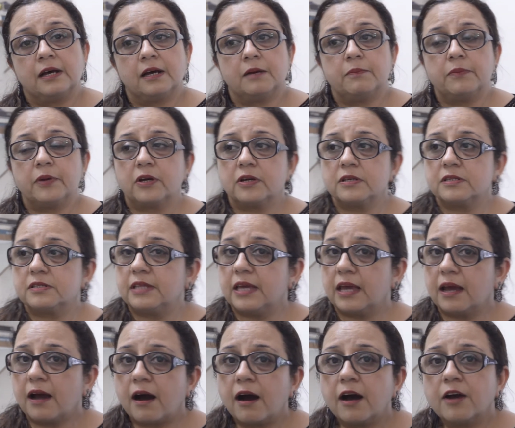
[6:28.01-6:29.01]
because
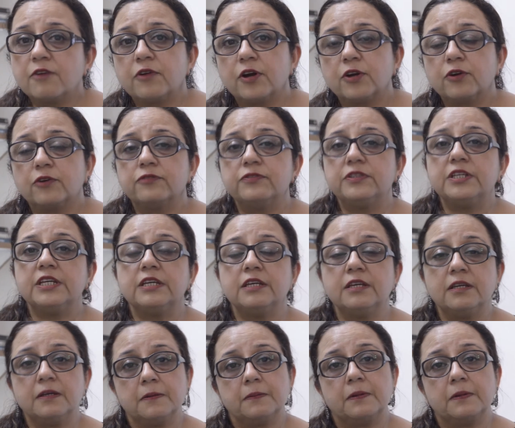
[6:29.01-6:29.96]
they are one of the